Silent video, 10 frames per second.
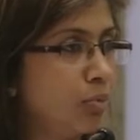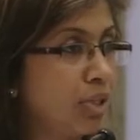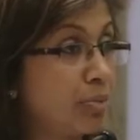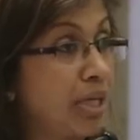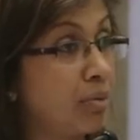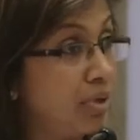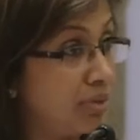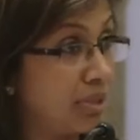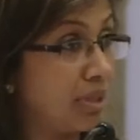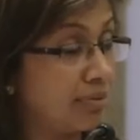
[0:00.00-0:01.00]
which became
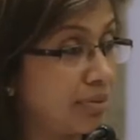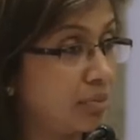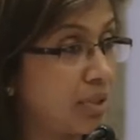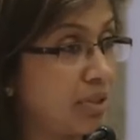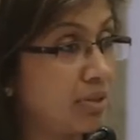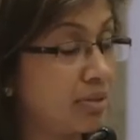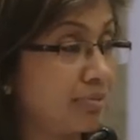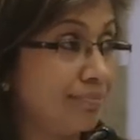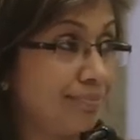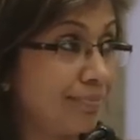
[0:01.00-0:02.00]
even tougher because,